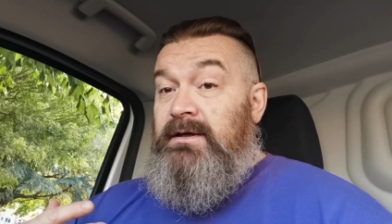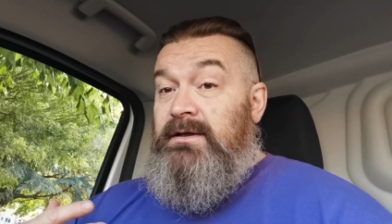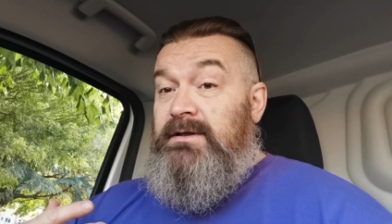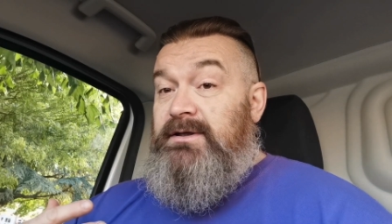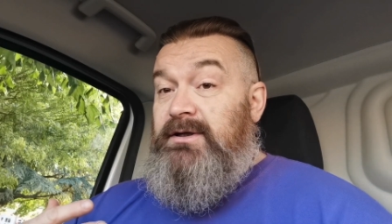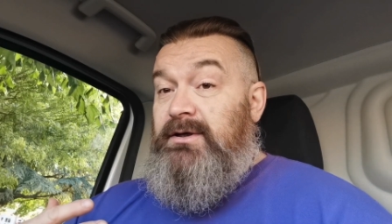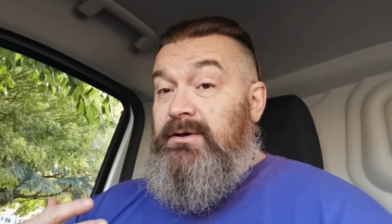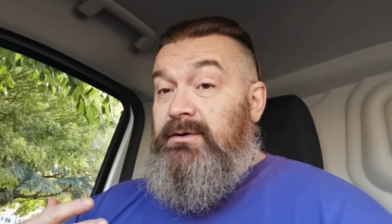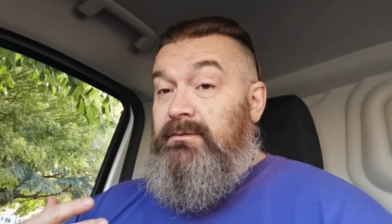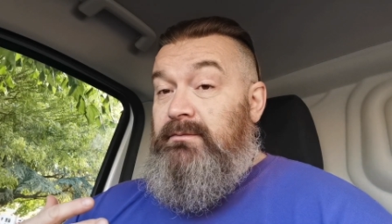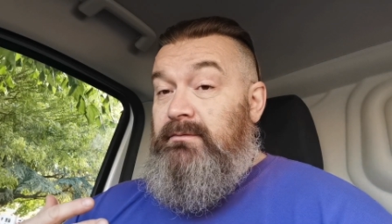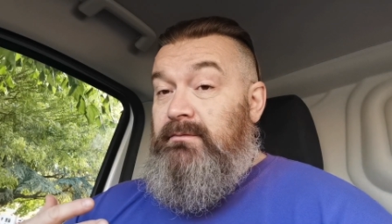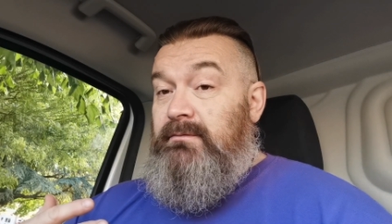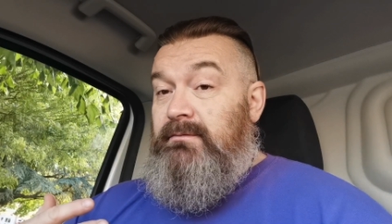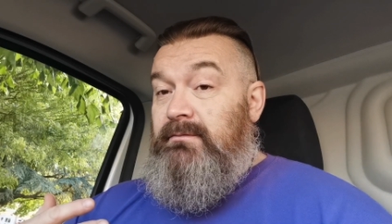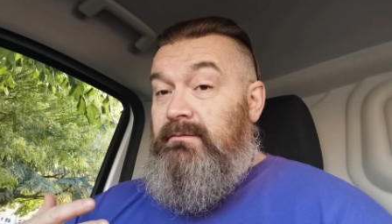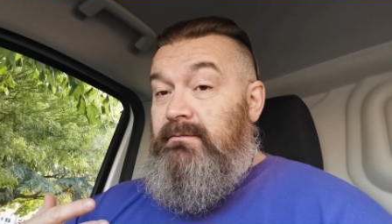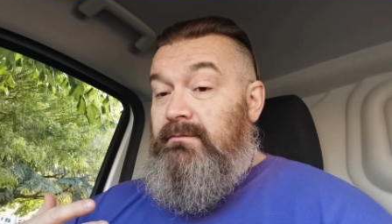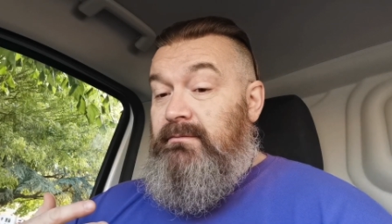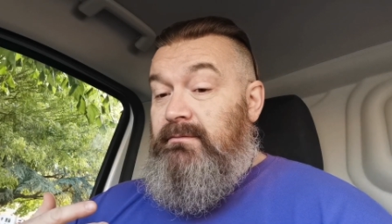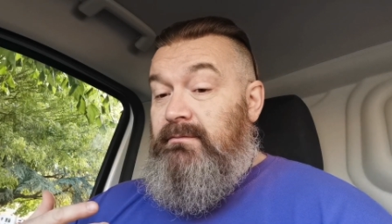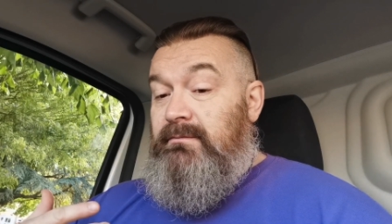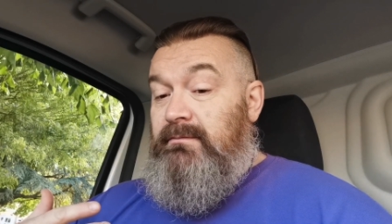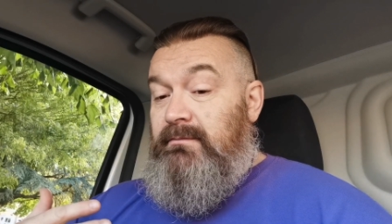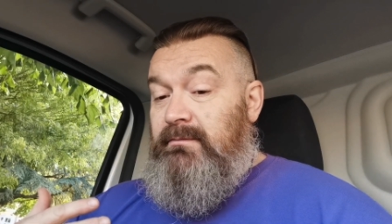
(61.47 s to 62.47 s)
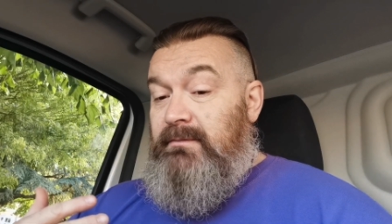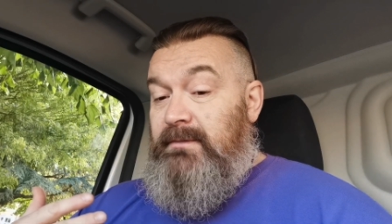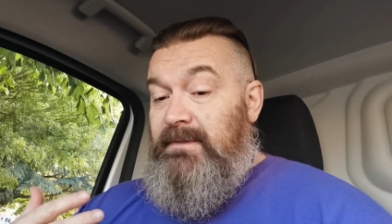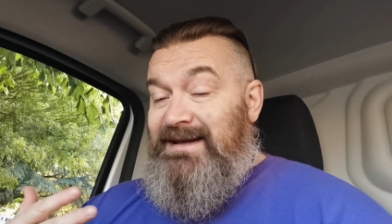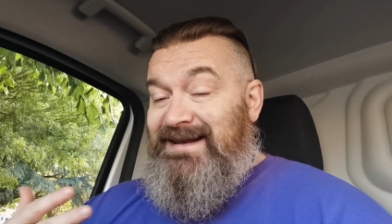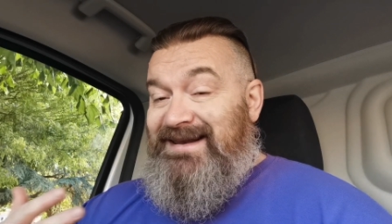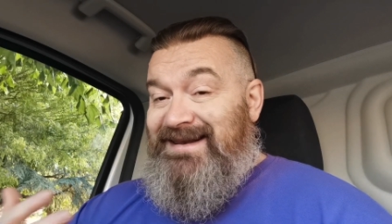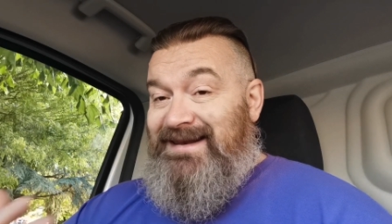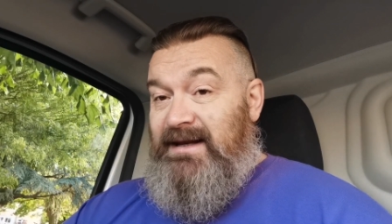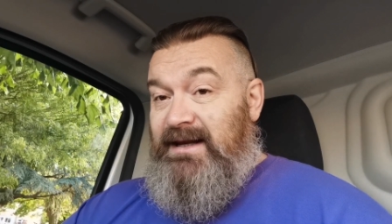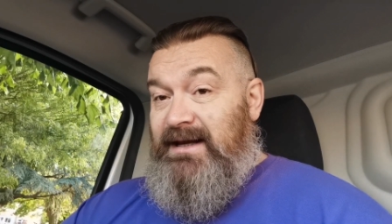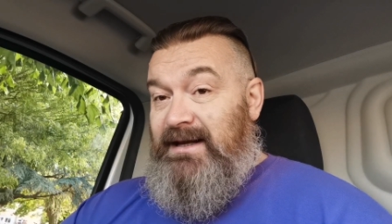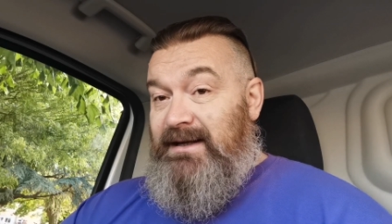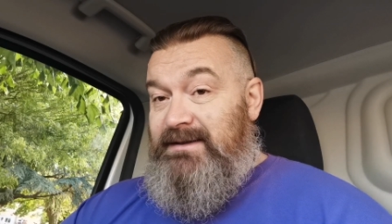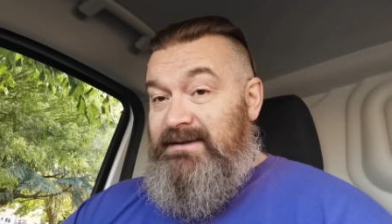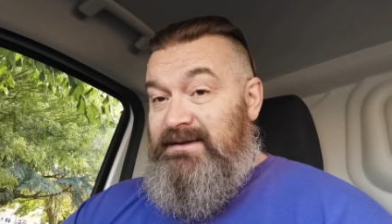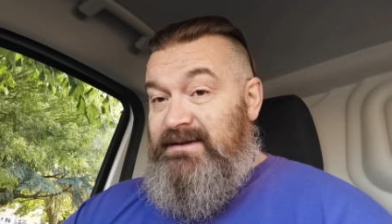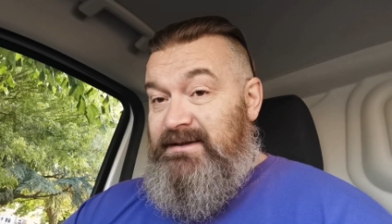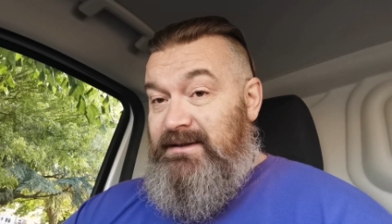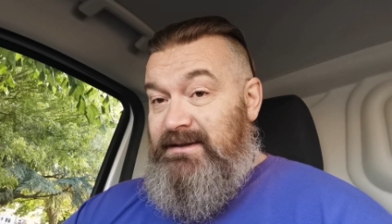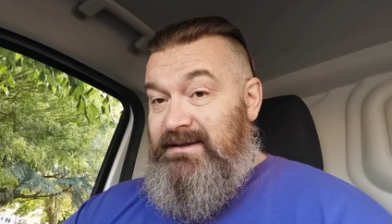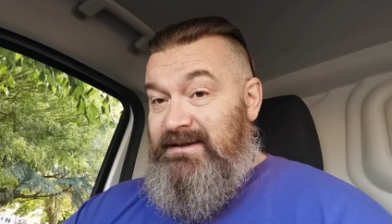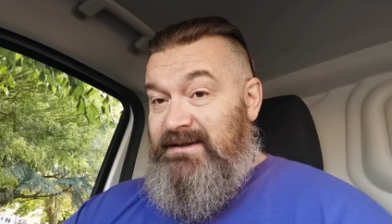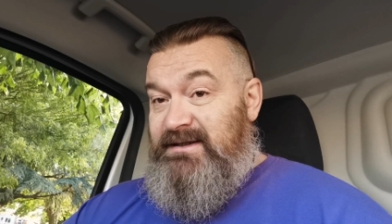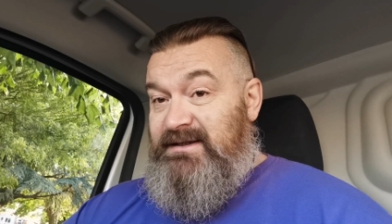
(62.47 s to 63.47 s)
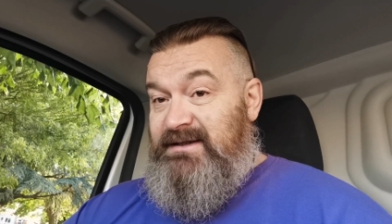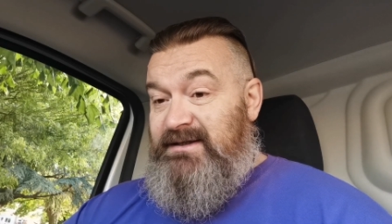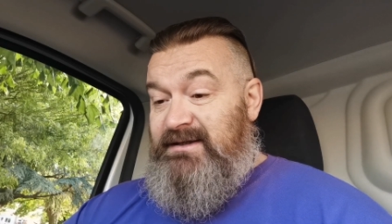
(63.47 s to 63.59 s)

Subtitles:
So, next in the